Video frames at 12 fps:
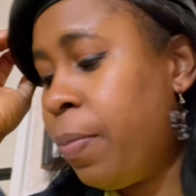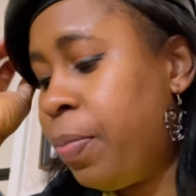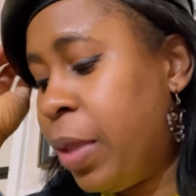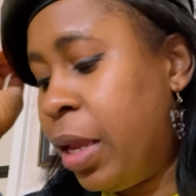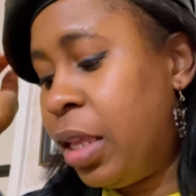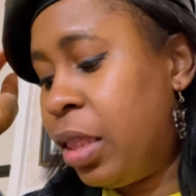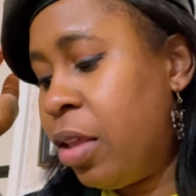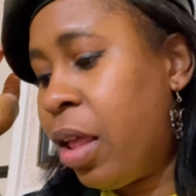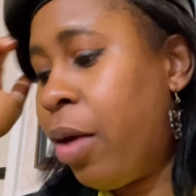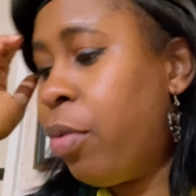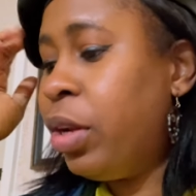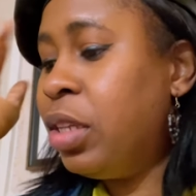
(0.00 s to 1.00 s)
anything.
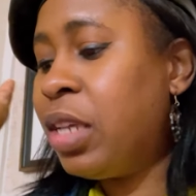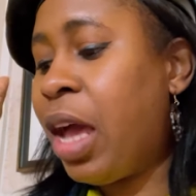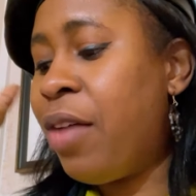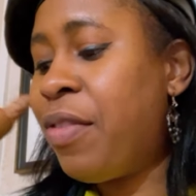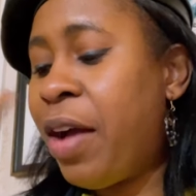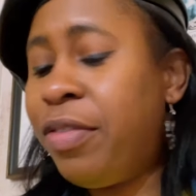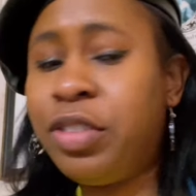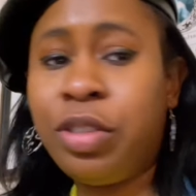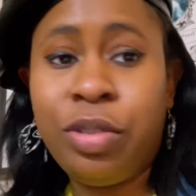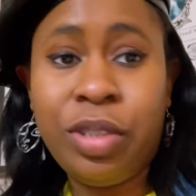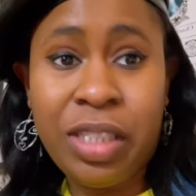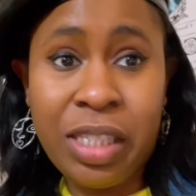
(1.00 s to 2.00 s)
I wanted to have
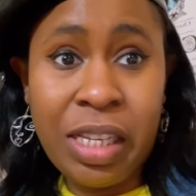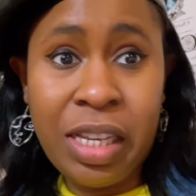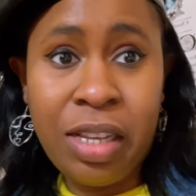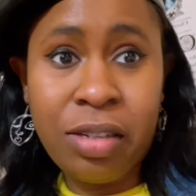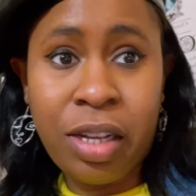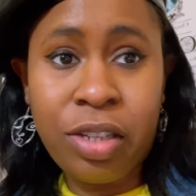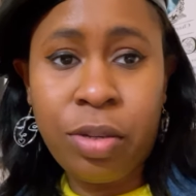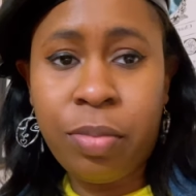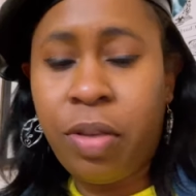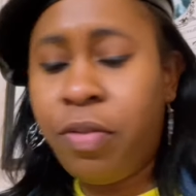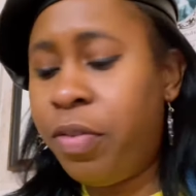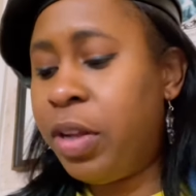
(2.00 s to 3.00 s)
afternoon tea, like
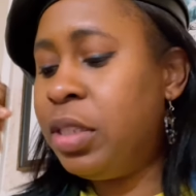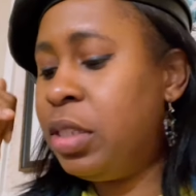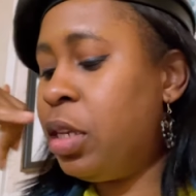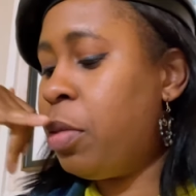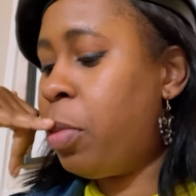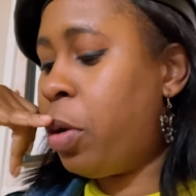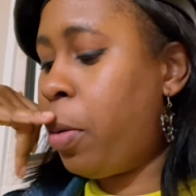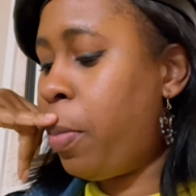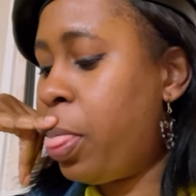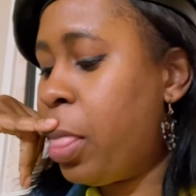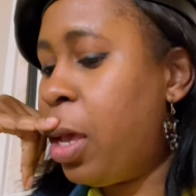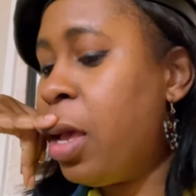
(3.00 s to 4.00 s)
something fancy, but
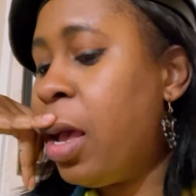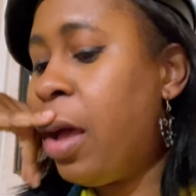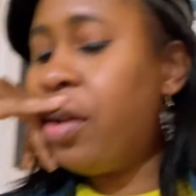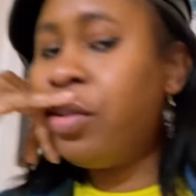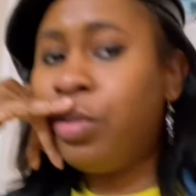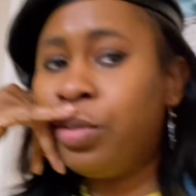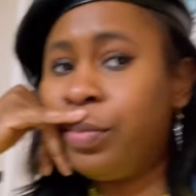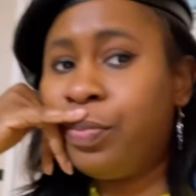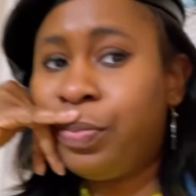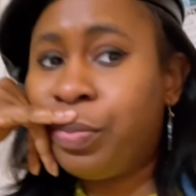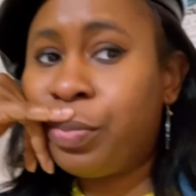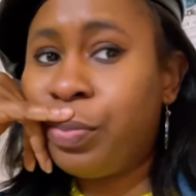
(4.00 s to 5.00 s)
I don't know.
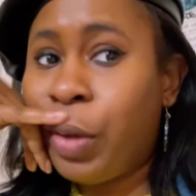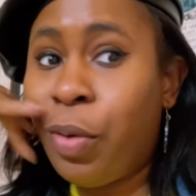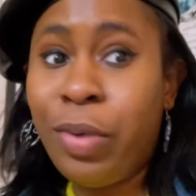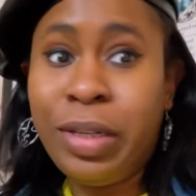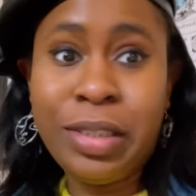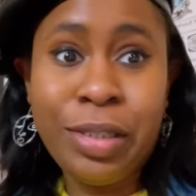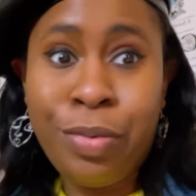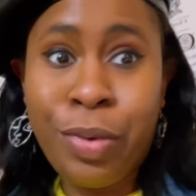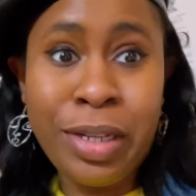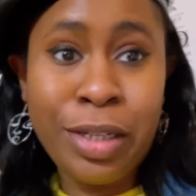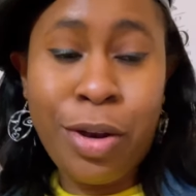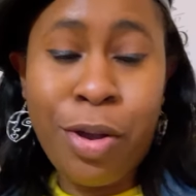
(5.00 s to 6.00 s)
When the
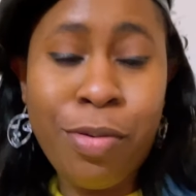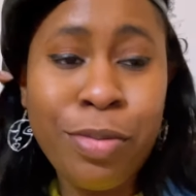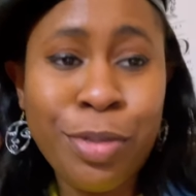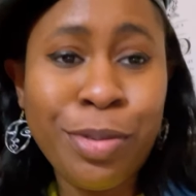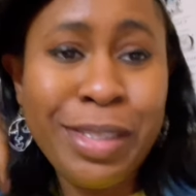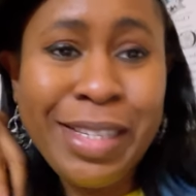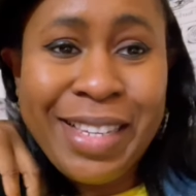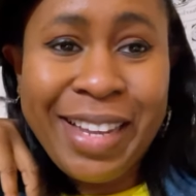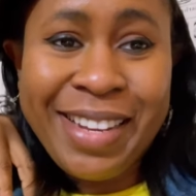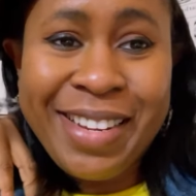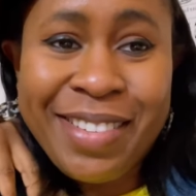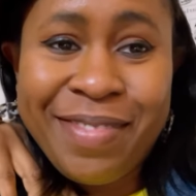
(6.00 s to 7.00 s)
waiter comes, we'll decide